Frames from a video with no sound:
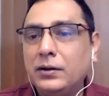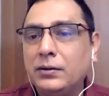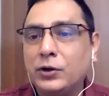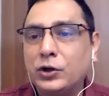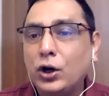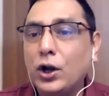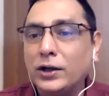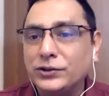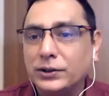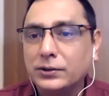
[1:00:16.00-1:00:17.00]
what you call
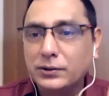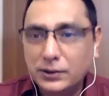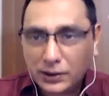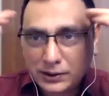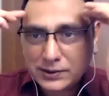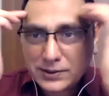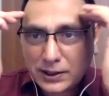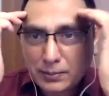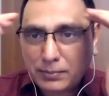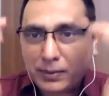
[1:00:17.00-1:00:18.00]
logic in the
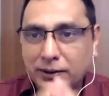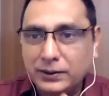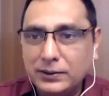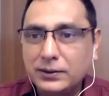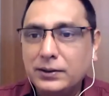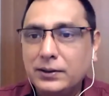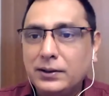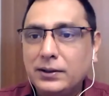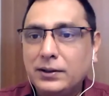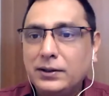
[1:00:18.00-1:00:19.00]
same mind.
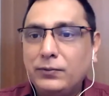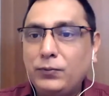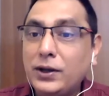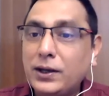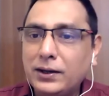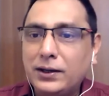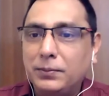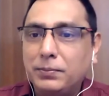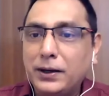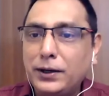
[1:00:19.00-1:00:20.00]
We can
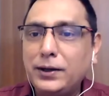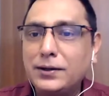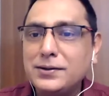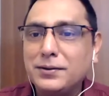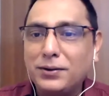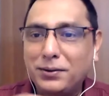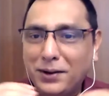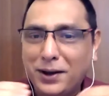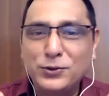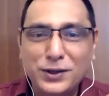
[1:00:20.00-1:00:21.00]
keep an Indian,
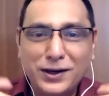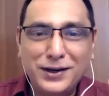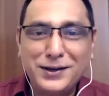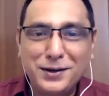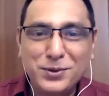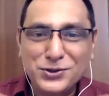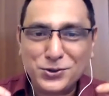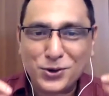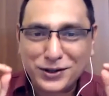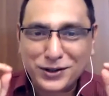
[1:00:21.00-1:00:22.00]
I would say Indian means
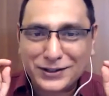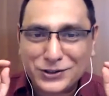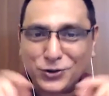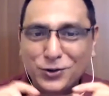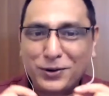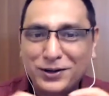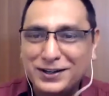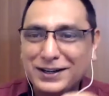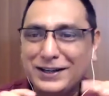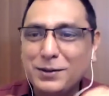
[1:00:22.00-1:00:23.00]
not the
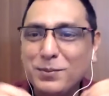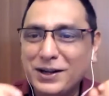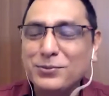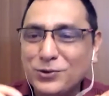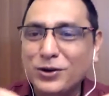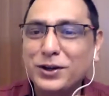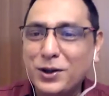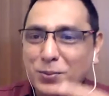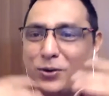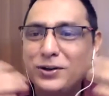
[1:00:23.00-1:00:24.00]
geopolitical Indian, but I'm talking
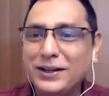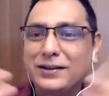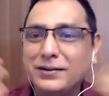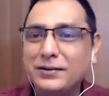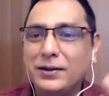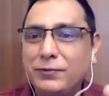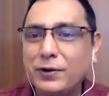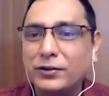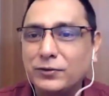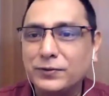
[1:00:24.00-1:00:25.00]
about the
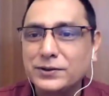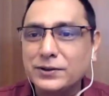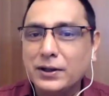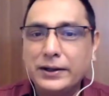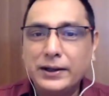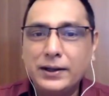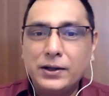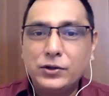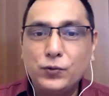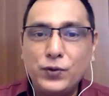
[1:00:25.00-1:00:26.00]
philosophies.
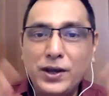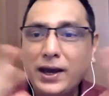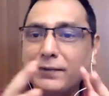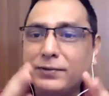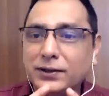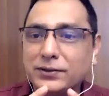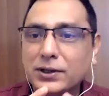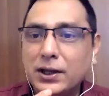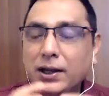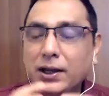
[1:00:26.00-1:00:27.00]
So we have this.
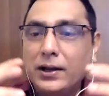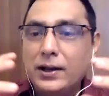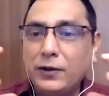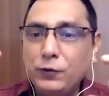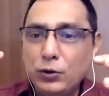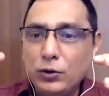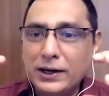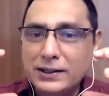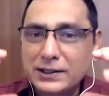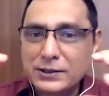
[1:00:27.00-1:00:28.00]
If you look
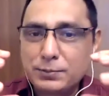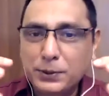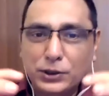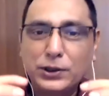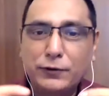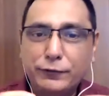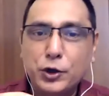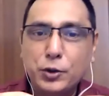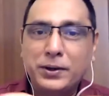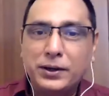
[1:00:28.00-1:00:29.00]
at this particular
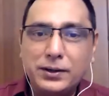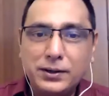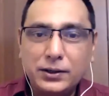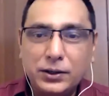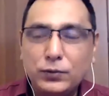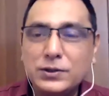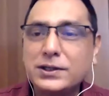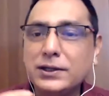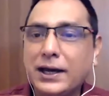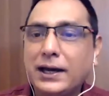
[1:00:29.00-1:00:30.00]
phenomenon, you will
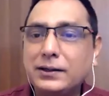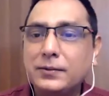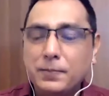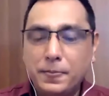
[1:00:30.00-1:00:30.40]
see that